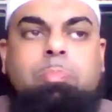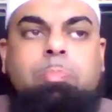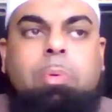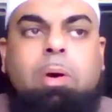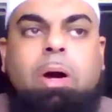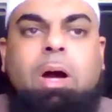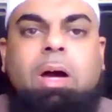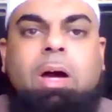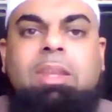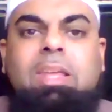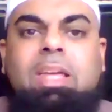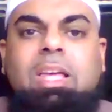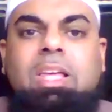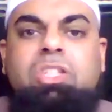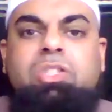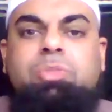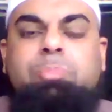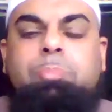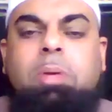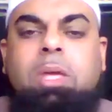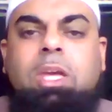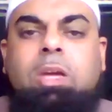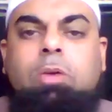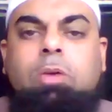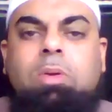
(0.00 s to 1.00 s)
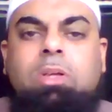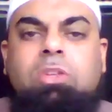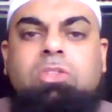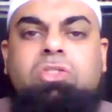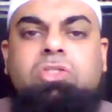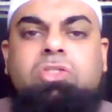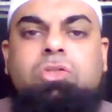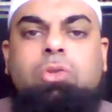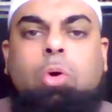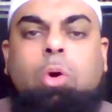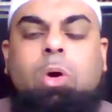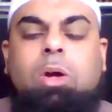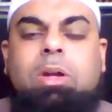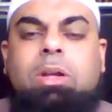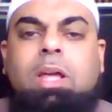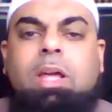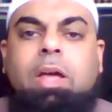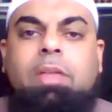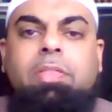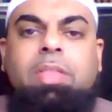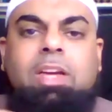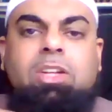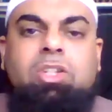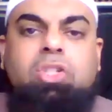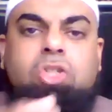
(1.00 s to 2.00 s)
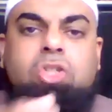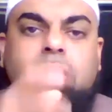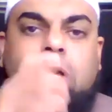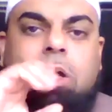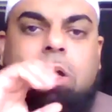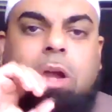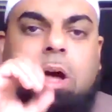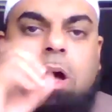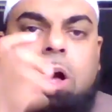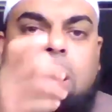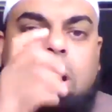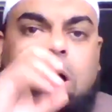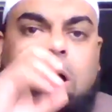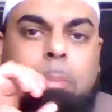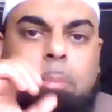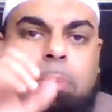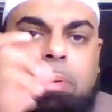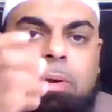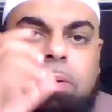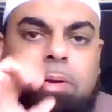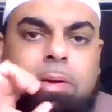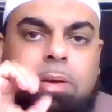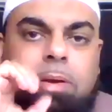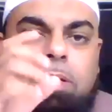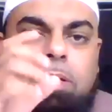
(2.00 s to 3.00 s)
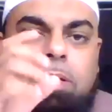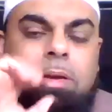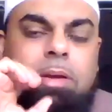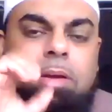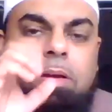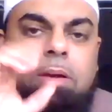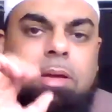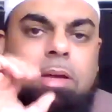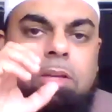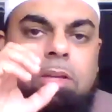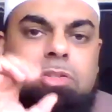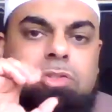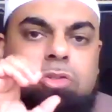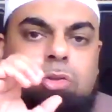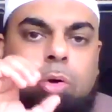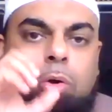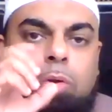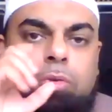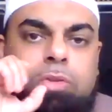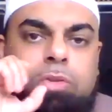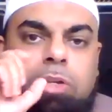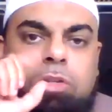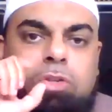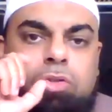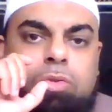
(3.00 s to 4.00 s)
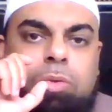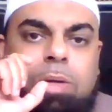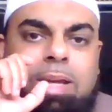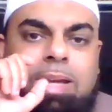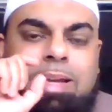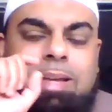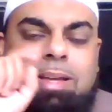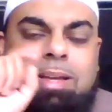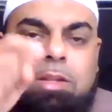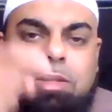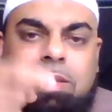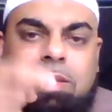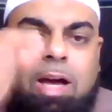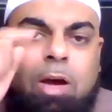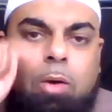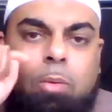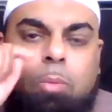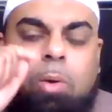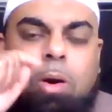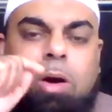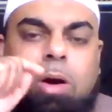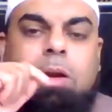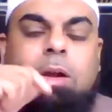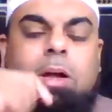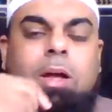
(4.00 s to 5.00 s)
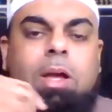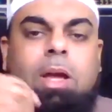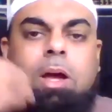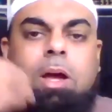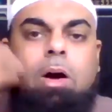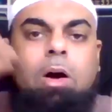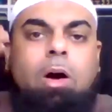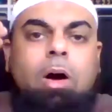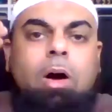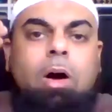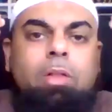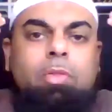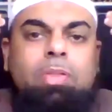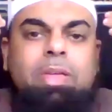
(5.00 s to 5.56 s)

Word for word: body is being restored. That sharab, he's told to drink that water. All